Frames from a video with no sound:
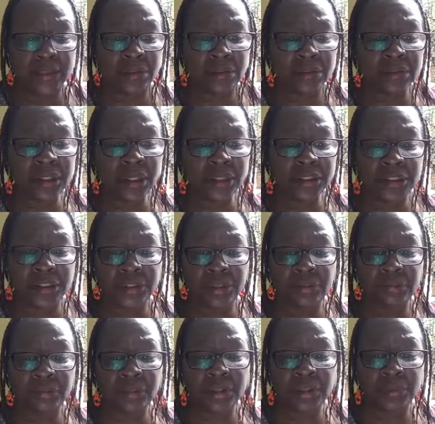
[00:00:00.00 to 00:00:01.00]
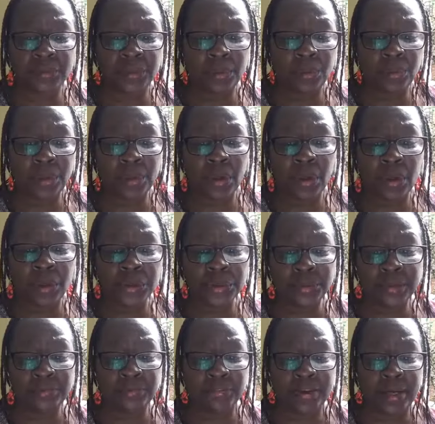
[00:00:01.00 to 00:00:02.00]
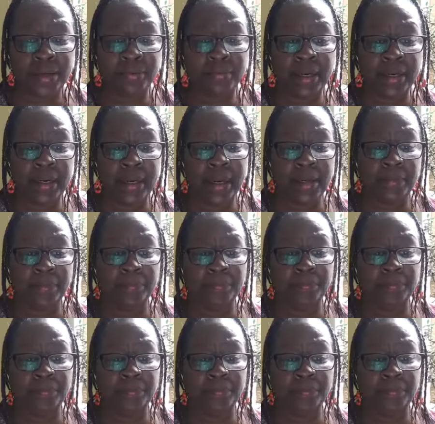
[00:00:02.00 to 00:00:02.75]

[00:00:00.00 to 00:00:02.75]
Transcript: Don't touch it, don't rock the boat. We're all doing fine right now.